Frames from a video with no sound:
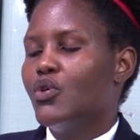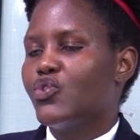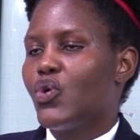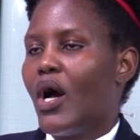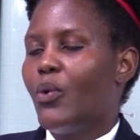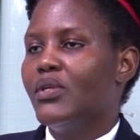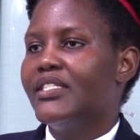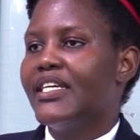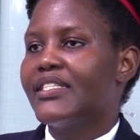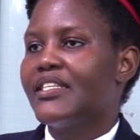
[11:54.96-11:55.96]
So I will
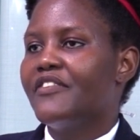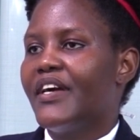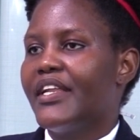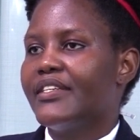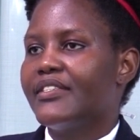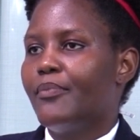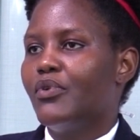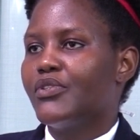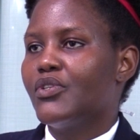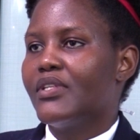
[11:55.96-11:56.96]
just give an
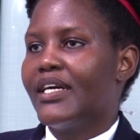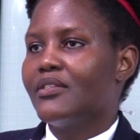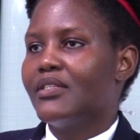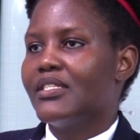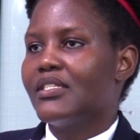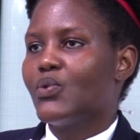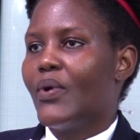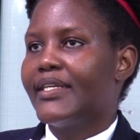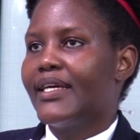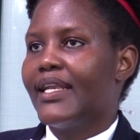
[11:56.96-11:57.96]
example so that this is
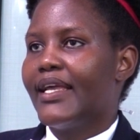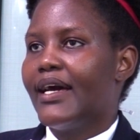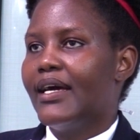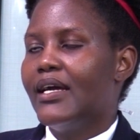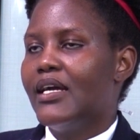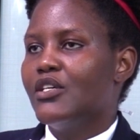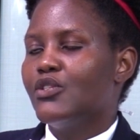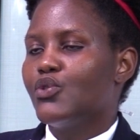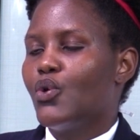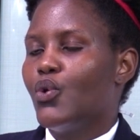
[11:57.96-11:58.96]
quite clear.
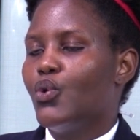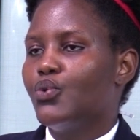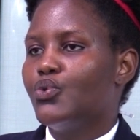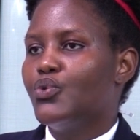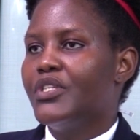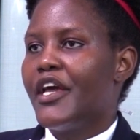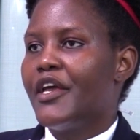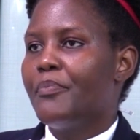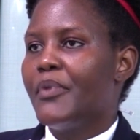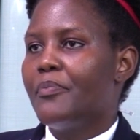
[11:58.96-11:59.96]
So
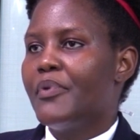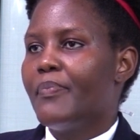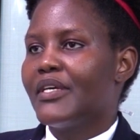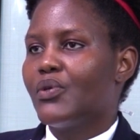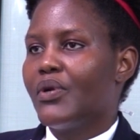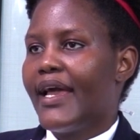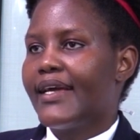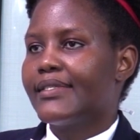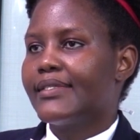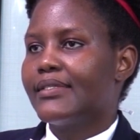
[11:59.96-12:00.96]
today, maybe person
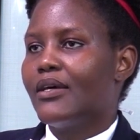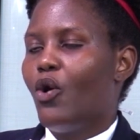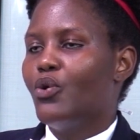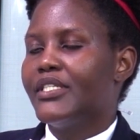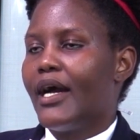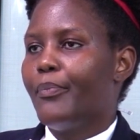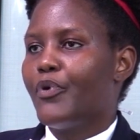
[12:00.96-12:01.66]
X owned a